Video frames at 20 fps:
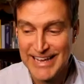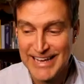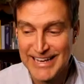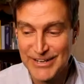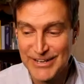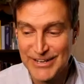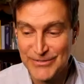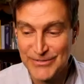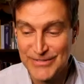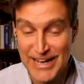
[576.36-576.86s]

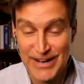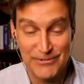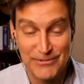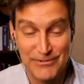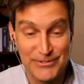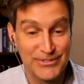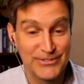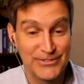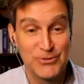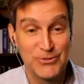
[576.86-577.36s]
you know that
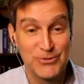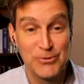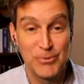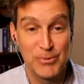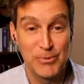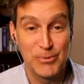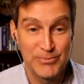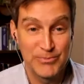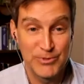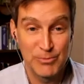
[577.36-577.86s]
was
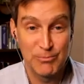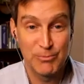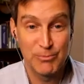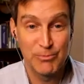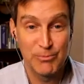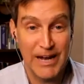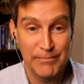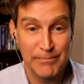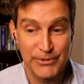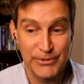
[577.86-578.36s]
super super
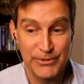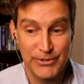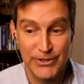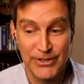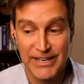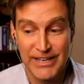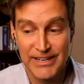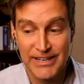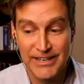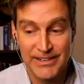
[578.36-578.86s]
popular.
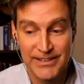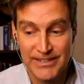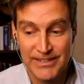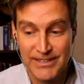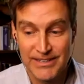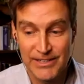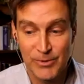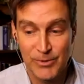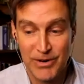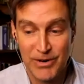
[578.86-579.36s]
And
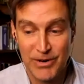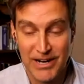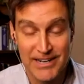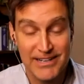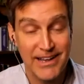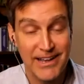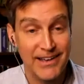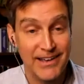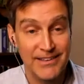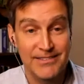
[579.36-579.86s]
you know,
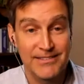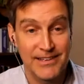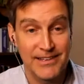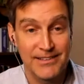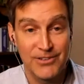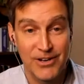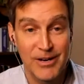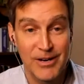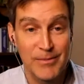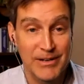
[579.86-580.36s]
podcasts that
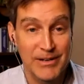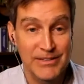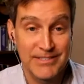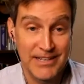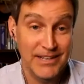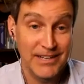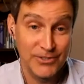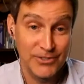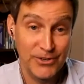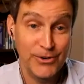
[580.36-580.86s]
talk about
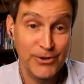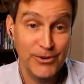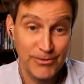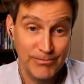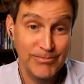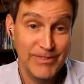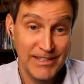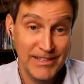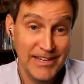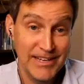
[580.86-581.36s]
sex are
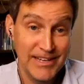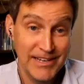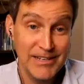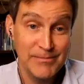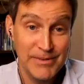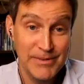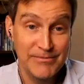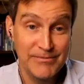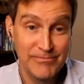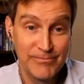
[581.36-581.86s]
they tend to
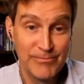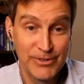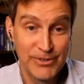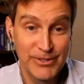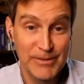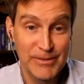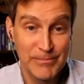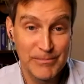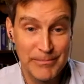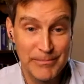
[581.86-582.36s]
be
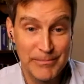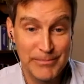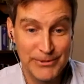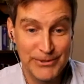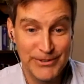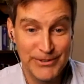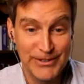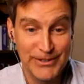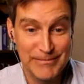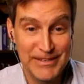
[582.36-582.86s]
really
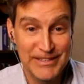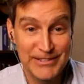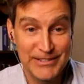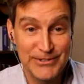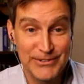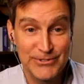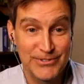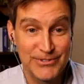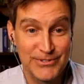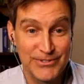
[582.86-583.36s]
popular. I mean,
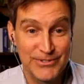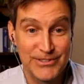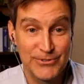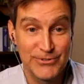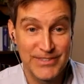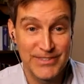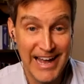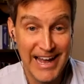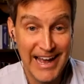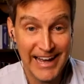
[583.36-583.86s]
there's
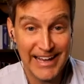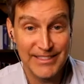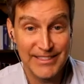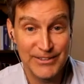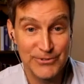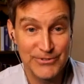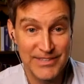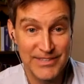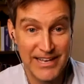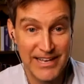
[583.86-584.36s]
there's that
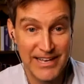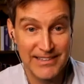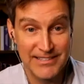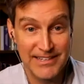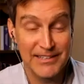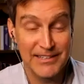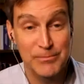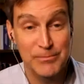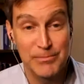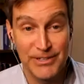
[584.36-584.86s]
there's that
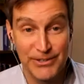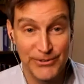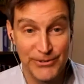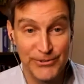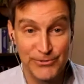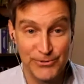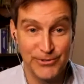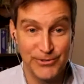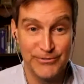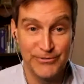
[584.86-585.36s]
sex appeal
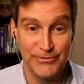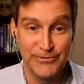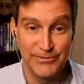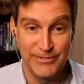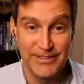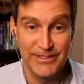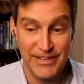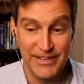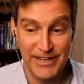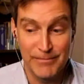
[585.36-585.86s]
sort of
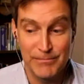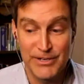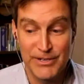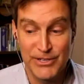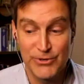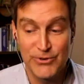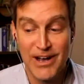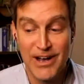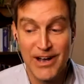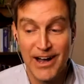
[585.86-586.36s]
thing, but
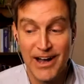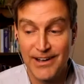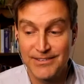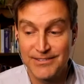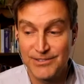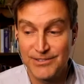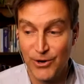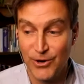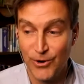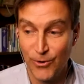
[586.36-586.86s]
you
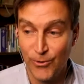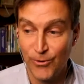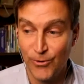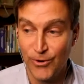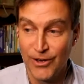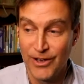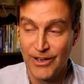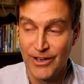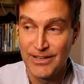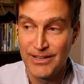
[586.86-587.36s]
guys go
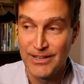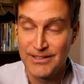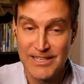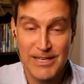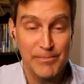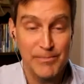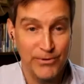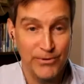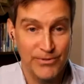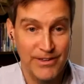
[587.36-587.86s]

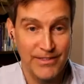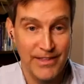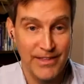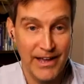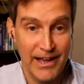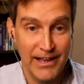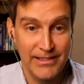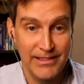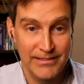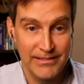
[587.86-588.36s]
deeper than
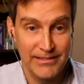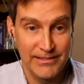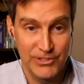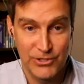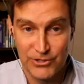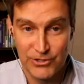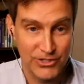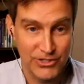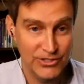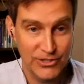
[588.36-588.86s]
that.
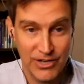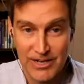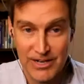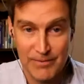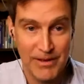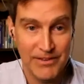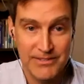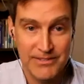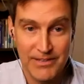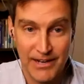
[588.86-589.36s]
Just talking
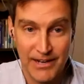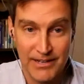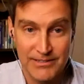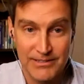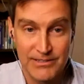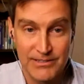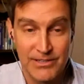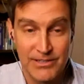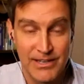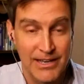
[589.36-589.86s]
about sex,
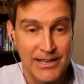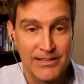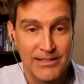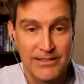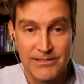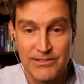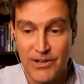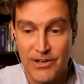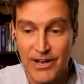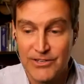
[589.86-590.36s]
it's,
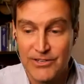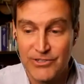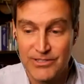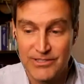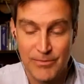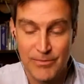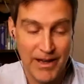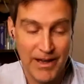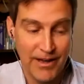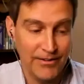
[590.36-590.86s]
it's not
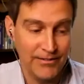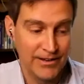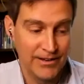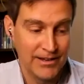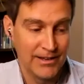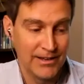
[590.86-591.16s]
just about,